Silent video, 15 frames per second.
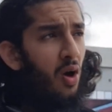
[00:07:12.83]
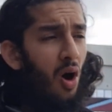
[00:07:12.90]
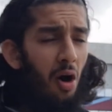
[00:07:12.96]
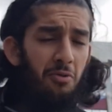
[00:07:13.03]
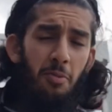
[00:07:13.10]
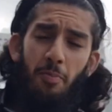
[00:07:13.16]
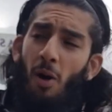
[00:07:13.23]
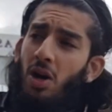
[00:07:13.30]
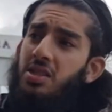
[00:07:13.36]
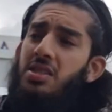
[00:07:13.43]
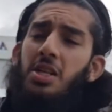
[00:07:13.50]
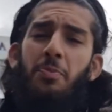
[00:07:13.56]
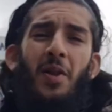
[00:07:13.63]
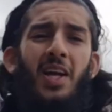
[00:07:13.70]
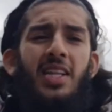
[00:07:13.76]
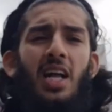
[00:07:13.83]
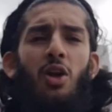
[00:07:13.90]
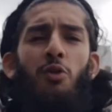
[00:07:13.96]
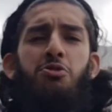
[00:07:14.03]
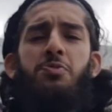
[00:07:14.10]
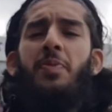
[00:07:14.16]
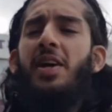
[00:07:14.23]
Harvey Barnes is a player that
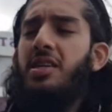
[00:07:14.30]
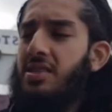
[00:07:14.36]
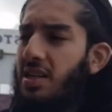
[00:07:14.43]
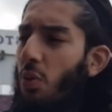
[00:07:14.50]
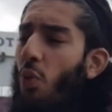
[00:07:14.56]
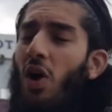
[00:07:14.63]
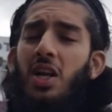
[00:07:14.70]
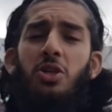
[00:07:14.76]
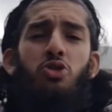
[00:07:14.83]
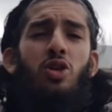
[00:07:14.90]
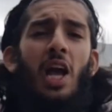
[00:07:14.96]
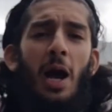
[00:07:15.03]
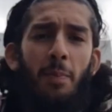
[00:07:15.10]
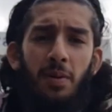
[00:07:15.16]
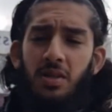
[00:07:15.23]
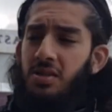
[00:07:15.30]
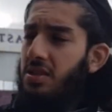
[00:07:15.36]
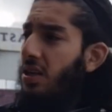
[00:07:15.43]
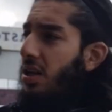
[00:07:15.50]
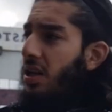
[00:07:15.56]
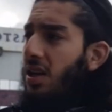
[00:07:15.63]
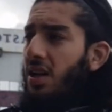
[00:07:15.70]
loves space. And what literally
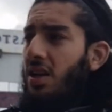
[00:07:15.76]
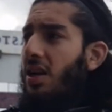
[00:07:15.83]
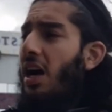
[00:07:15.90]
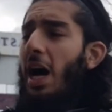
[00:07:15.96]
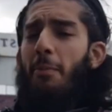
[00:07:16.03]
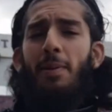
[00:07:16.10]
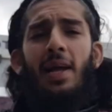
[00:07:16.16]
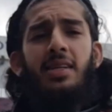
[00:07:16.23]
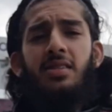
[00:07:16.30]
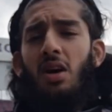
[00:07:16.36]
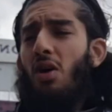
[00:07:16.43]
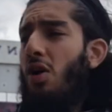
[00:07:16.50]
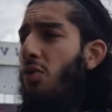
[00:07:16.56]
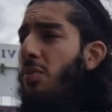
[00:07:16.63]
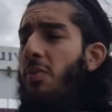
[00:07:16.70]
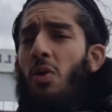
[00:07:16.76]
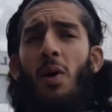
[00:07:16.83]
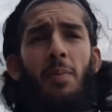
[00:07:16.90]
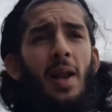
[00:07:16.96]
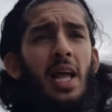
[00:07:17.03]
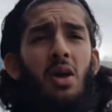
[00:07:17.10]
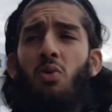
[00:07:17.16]
happens, guy plays, I can't remember
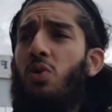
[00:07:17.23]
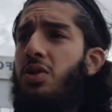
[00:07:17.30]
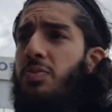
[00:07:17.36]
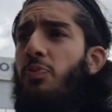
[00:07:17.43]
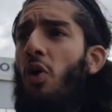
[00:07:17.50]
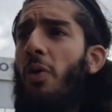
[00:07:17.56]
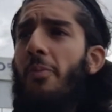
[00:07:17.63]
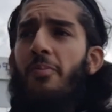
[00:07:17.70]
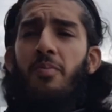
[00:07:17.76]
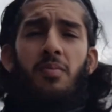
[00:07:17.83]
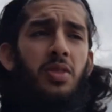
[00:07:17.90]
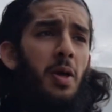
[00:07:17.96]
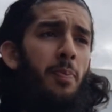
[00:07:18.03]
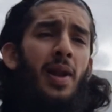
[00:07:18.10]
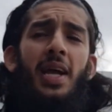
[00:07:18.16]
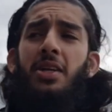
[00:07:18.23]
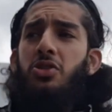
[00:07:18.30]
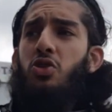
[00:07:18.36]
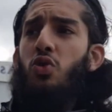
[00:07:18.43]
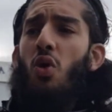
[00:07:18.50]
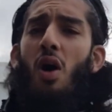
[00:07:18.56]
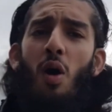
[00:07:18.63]
what player it was, but they play
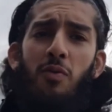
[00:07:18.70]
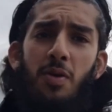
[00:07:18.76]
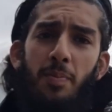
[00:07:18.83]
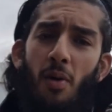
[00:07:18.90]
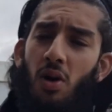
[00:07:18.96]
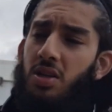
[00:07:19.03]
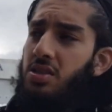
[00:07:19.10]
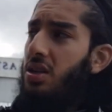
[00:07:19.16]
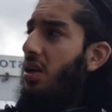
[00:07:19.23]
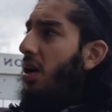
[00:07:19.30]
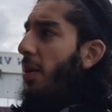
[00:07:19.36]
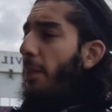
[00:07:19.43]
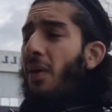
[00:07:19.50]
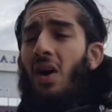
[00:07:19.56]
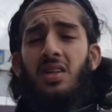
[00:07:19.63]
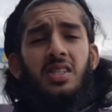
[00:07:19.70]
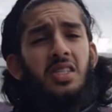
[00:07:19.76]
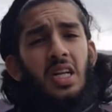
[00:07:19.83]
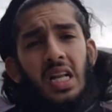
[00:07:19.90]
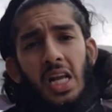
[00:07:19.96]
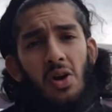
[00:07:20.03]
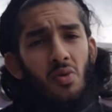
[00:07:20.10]
to Harvey Barnes. Barnes is
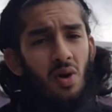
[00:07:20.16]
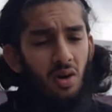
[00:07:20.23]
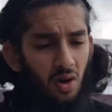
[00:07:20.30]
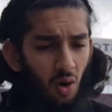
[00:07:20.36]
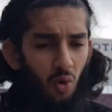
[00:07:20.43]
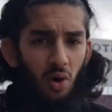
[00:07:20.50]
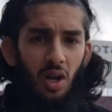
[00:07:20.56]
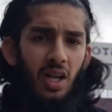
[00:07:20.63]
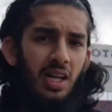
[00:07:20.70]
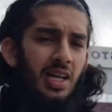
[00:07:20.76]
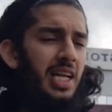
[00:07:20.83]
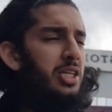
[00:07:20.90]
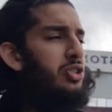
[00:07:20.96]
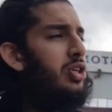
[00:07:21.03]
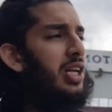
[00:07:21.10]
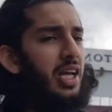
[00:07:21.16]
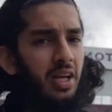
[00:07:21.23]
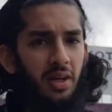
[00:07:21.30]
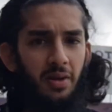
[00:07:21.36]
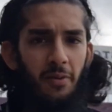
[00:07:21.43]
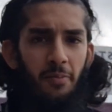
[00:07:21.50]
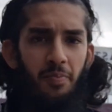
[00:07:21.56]
clear on goal. Literally,